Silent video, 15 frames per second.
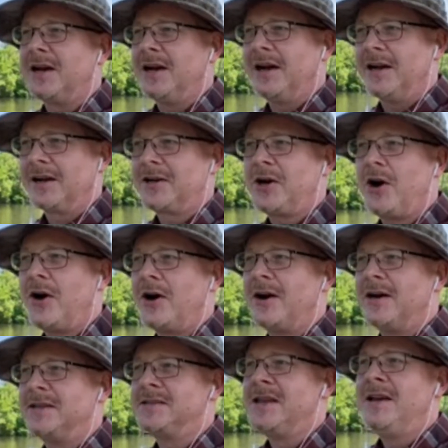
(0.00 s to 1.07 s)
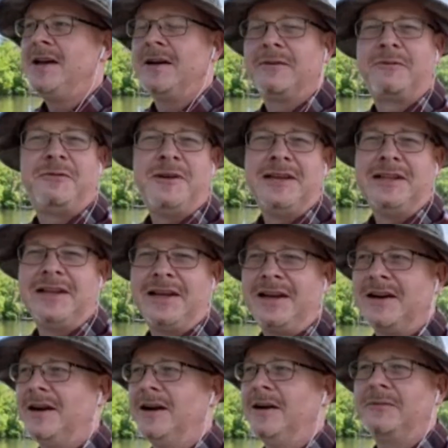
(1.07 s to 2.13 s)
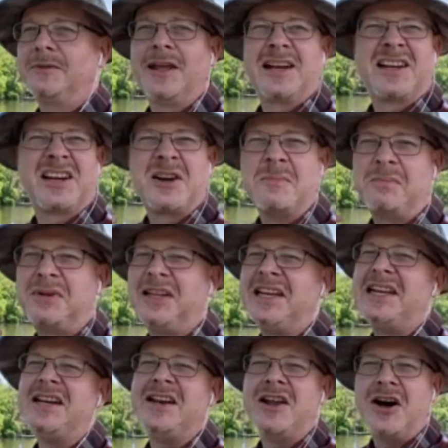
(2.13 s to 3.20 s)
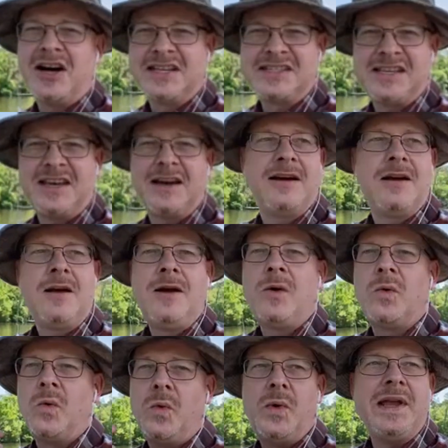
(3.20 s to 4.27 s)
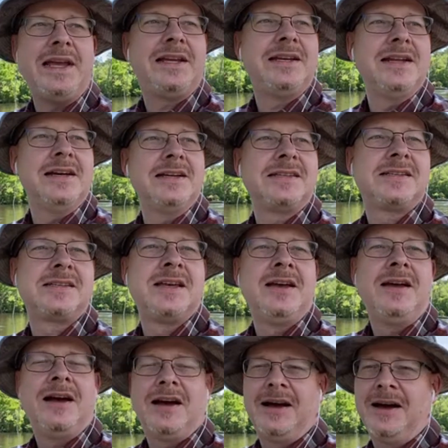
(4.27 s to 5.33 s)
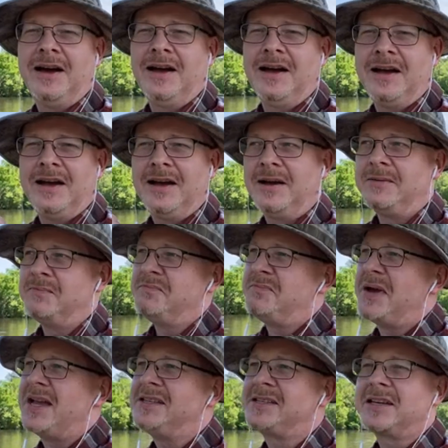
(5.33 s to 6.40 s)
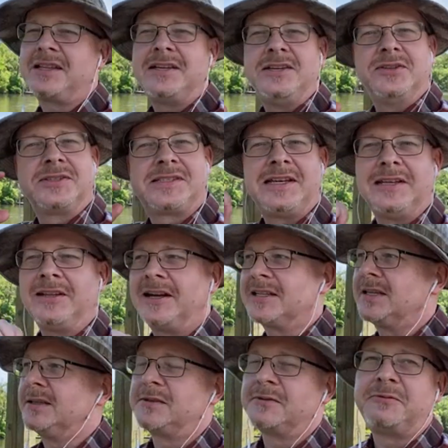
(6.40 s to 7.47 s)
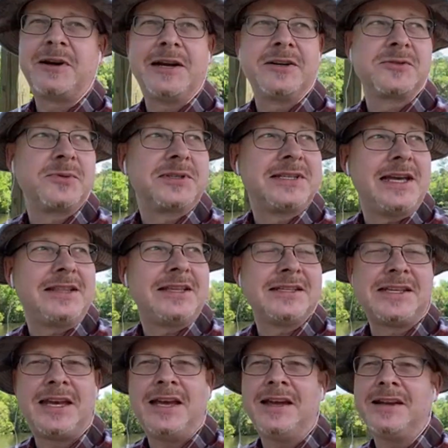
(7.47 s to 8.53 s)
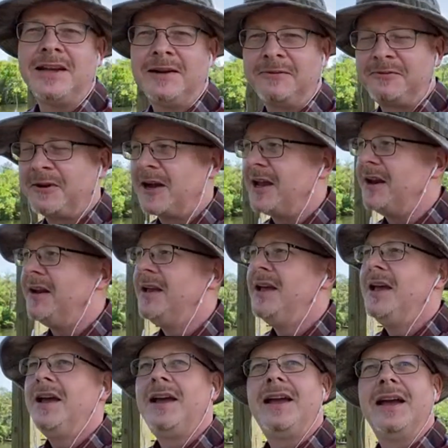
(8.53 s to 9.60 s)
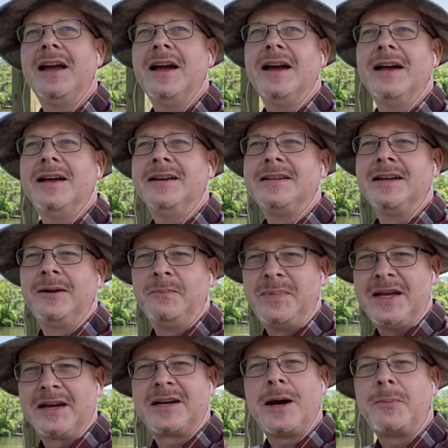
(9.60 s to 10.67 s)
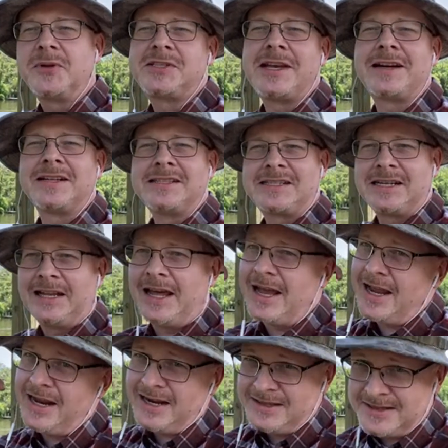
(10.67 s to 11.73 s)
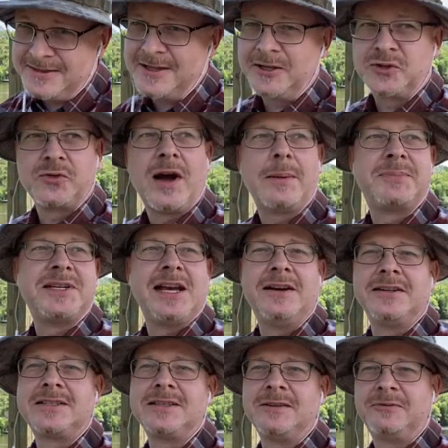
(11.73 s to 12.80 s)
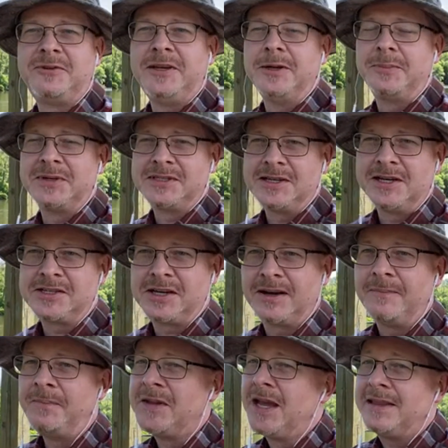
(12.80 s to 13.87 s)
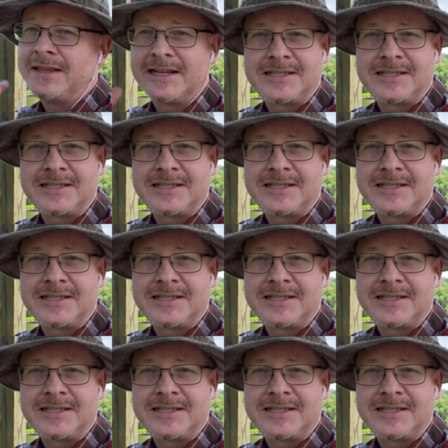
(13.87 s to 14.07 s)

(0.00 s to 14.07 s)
cause a feeling of like complete nausea, weakness. Basically, you'll see a lot of times the fighters will take this hit in a fight and it'll be a couple seconds delay and then they'll drop down into the fetal position. That's a